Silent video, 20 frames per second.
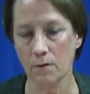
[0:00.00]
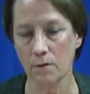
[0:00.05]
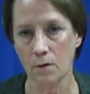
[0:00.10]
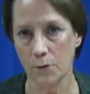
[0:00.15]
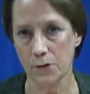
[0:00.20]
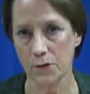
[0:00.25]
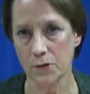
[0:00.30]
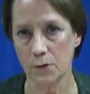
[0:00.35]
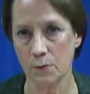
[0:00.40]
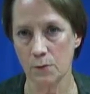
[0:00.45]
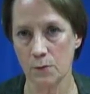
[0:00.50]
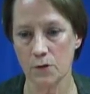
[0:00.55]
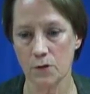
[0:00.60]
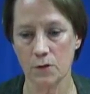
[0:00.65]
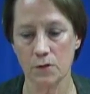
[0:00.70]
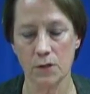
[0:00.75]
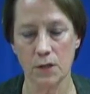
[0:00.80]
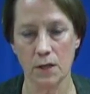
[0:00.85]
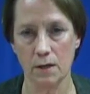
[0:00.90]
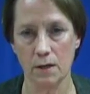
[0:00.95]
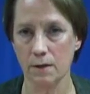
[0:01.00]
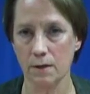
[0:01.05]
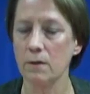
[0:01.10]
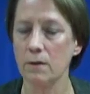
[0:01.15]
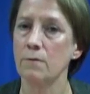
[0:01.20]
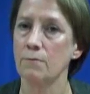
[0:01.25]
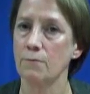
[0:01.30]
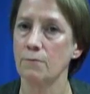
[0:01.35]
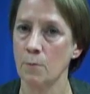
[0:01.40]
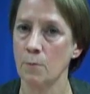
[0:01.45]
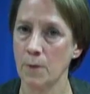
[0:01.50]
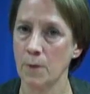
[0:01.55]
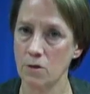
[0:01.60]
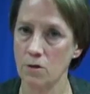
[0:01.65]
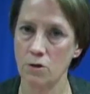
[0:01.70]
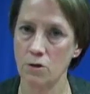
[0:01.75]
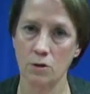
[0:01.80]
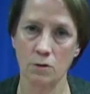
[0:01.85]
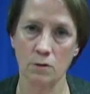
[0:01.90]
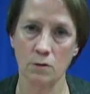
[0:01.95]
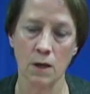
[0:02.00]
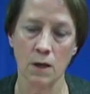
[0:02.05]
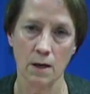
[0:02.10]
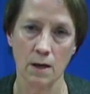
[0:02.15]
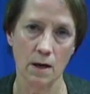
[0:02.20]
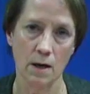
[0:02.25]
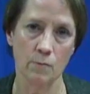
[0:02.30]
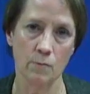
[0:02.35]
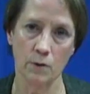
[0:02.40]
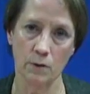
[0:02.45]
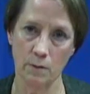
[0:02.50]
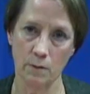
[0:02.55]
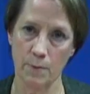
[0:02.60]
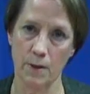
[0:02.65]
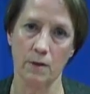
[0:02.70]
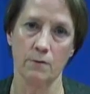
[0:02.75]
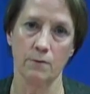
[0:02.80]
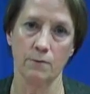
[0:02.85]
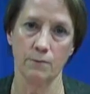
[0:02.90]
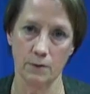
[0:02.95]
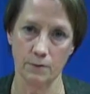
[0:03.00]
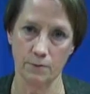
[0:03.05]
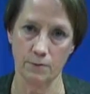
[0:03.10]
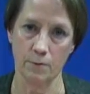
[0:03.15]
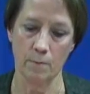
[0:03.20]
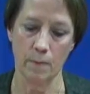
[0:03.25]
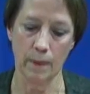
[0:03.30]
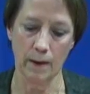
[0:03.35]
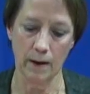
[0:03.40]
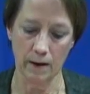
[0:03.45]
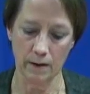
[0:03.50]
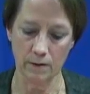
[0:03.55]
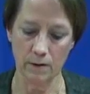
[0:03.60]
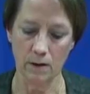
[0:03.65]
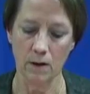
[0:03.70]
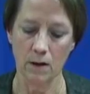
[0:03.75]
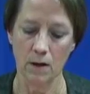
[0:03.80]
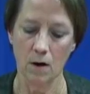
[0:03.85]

for students to take in information and really benefit from that.